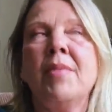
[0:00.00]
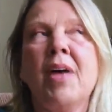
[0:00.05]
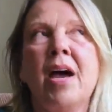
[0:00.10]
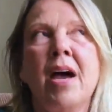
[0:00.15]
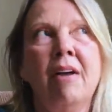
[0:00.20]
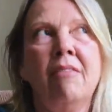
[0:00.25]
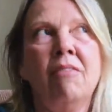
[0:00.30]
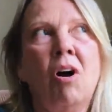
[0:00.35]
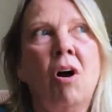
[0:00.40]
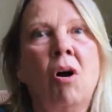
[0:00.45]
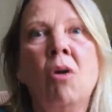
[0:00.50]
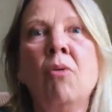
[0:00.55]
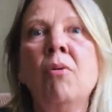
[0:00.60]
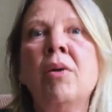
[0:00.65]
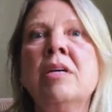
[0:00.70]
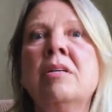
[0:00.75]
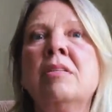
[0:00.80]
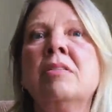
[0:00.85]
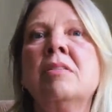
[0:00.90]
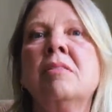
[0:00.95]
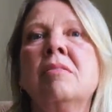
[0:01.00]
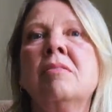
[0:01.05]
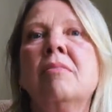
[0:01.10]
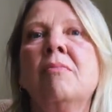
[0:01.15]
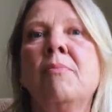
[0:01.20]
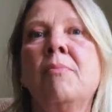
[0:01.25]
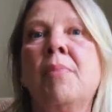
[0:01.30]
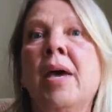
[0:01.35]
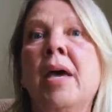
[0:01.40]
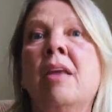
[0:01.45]
I have always
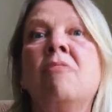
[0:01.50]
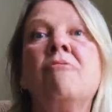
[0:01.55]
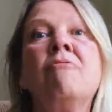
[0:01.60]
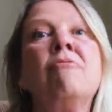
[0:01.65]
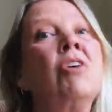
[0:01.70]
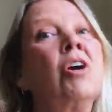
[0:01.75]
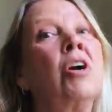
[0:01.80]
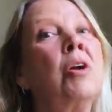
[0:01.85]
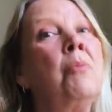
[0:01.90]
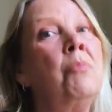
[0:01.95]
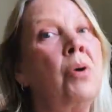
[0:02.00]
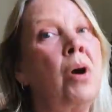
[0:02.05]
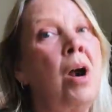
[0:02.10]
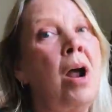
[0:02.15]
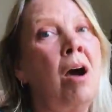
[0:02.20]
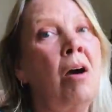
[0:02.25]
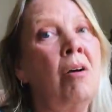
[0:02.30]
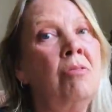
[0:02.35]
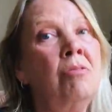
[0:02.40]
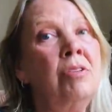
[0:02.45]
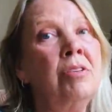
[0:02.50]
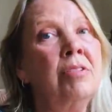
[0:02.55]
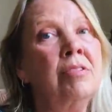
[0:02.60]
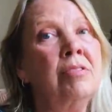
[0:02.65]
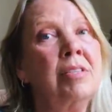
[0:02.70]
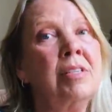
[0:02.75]
been very proud